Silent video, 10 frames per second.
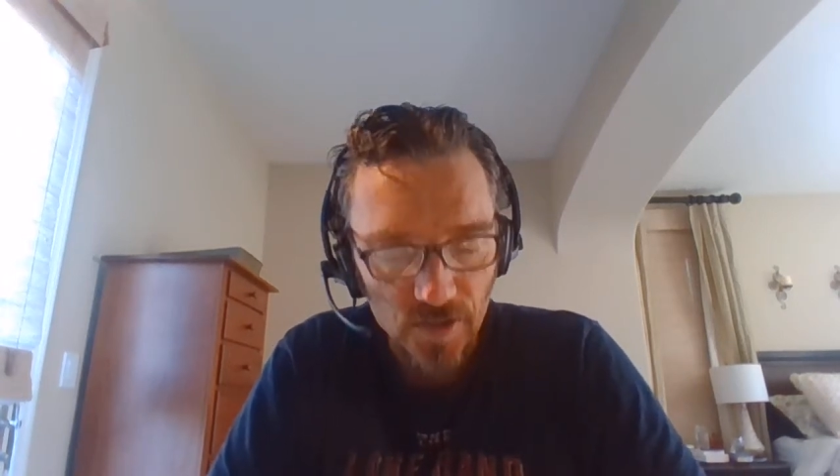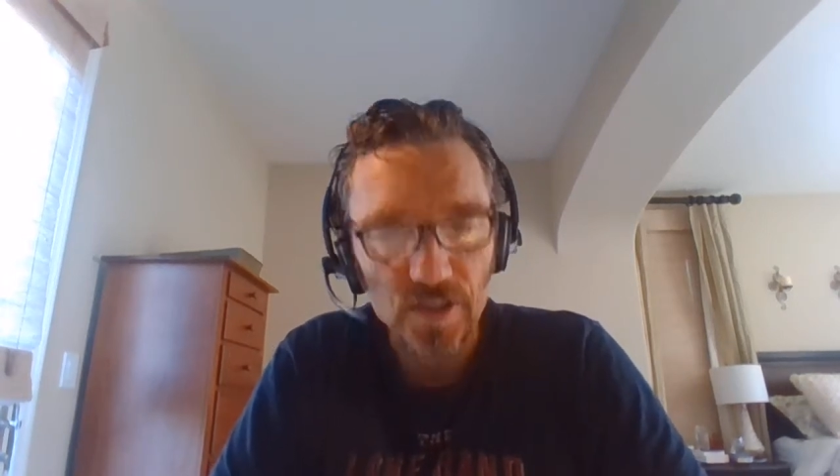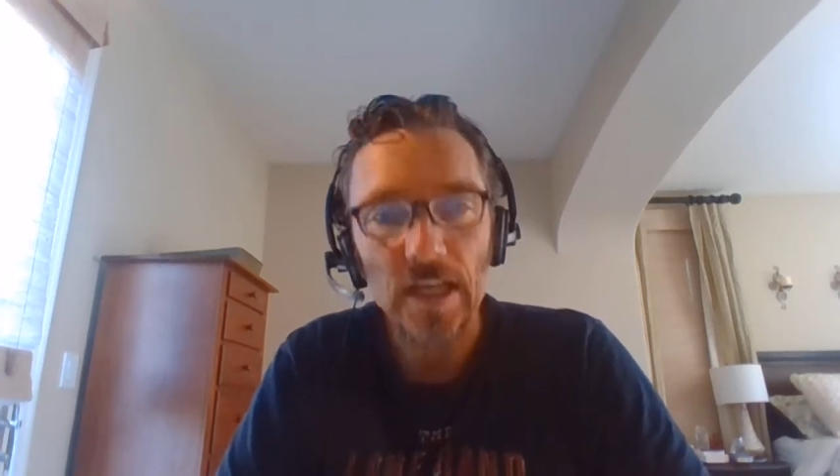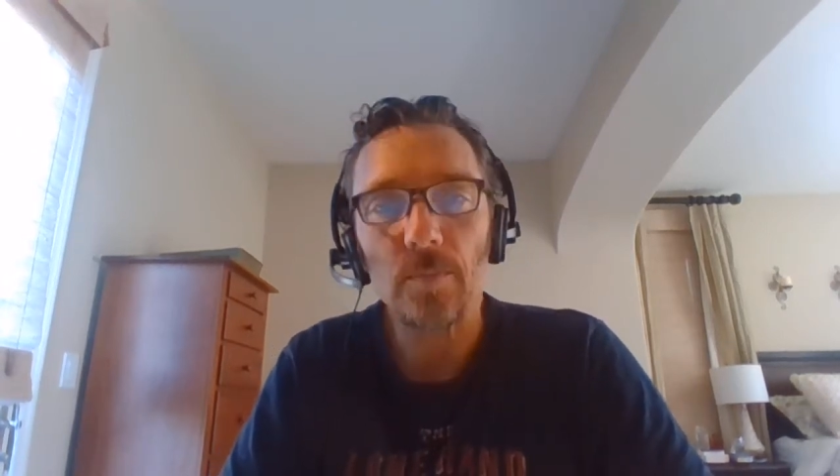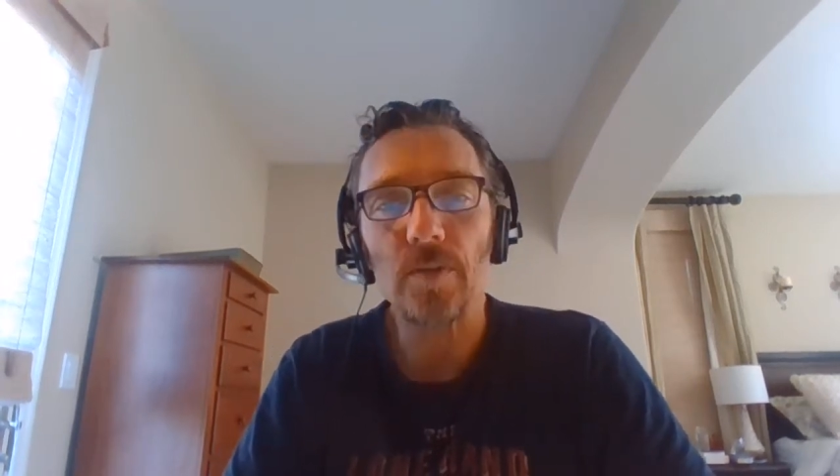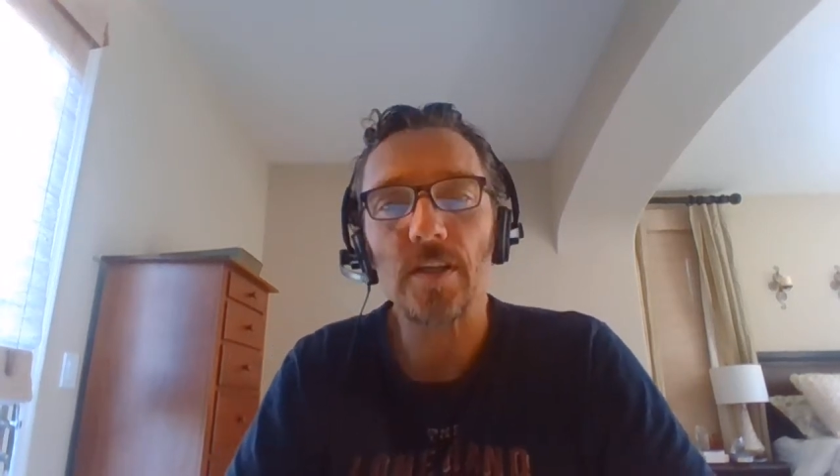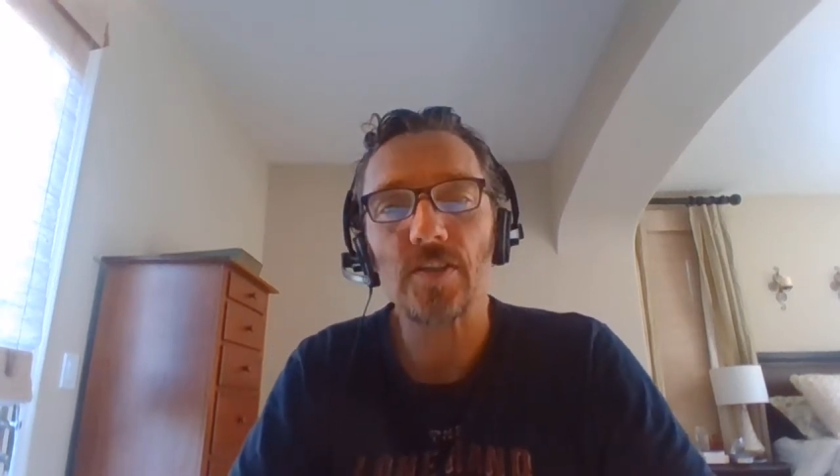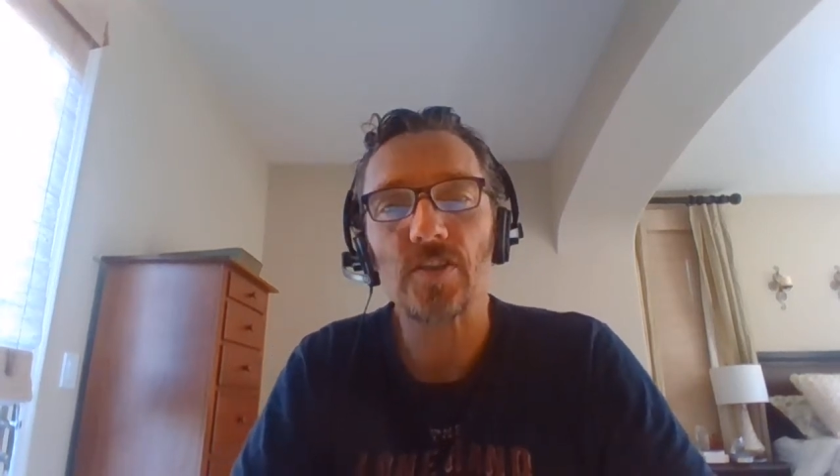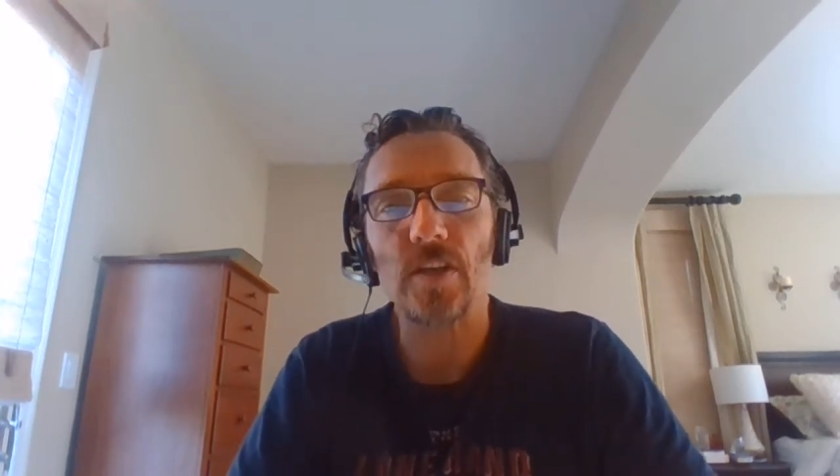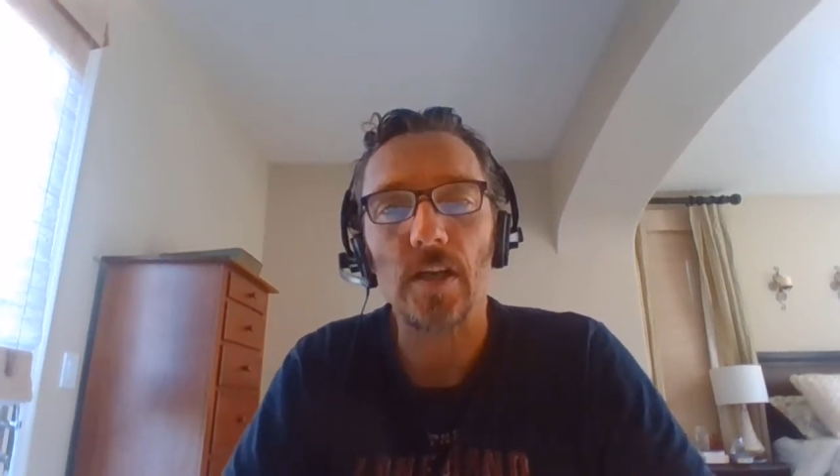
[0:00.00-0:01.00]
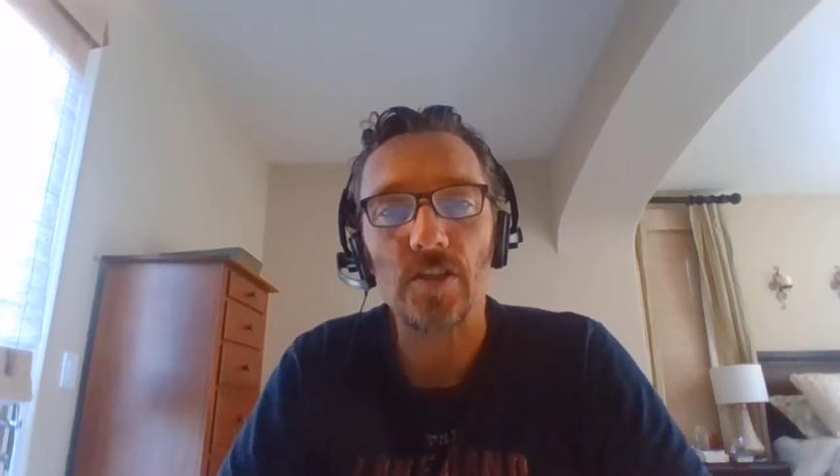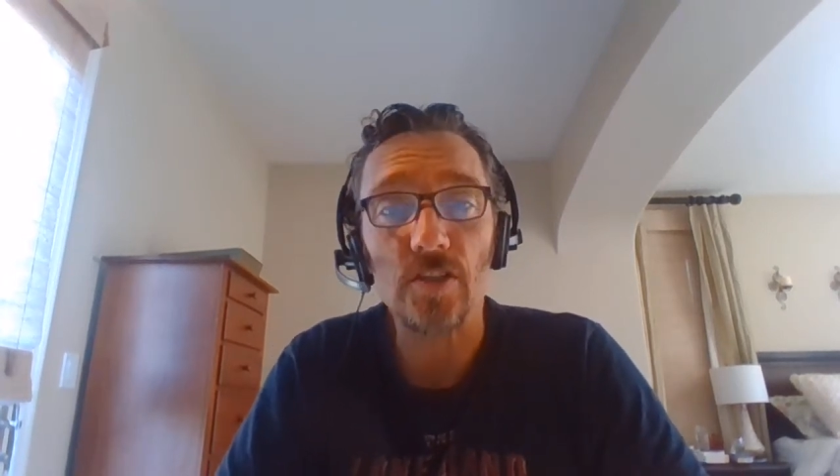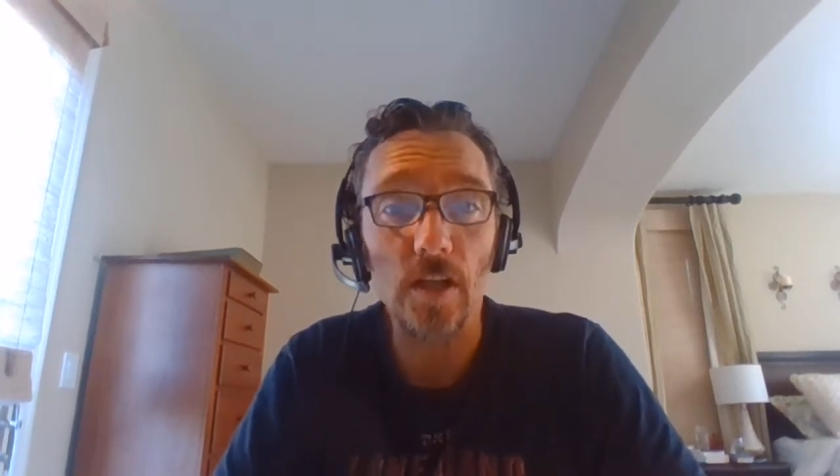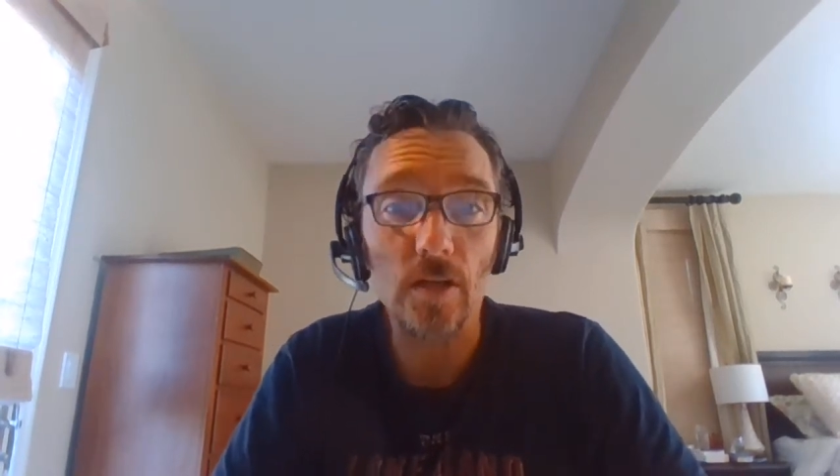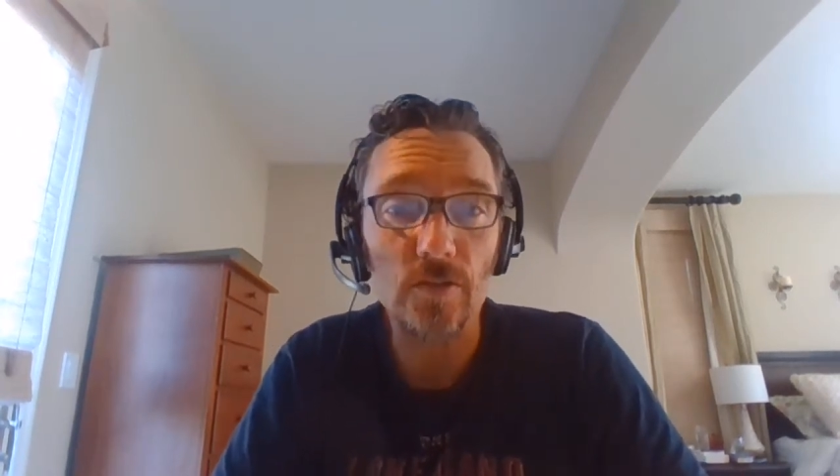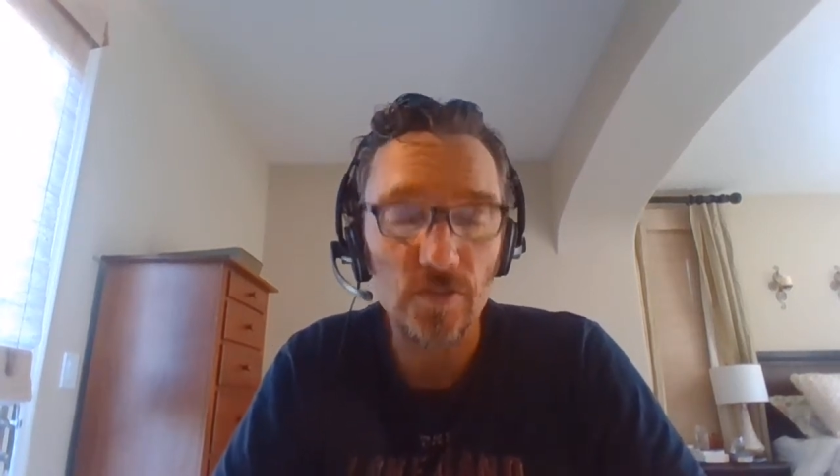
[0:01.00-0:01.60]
The second piece, SLOs,